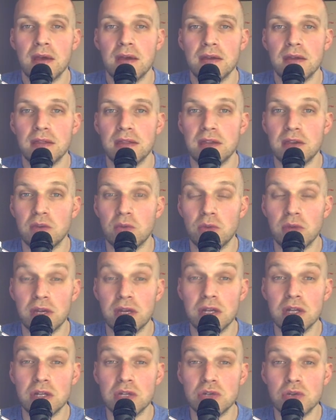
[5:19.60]
I think you're really
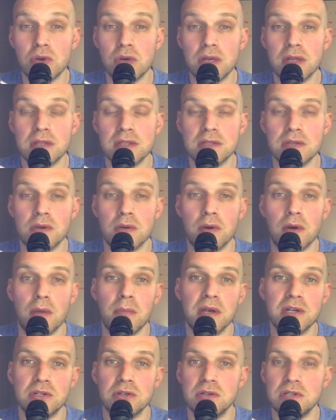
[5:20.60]
going to enjoy it. So uh,
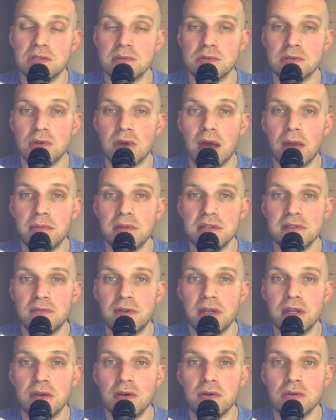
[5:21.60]
make sure you subscribe to these
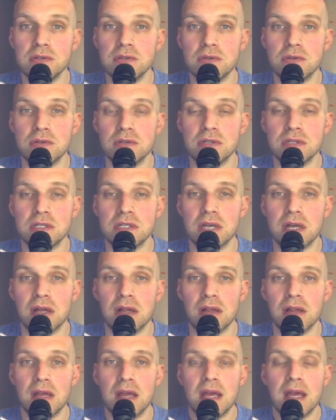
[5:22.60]
videos or just
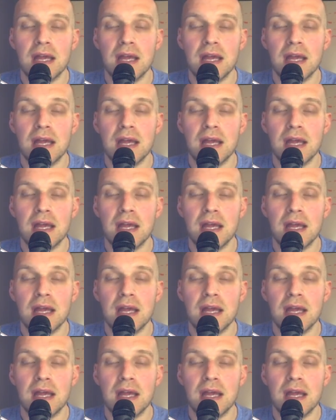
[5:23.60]
uh,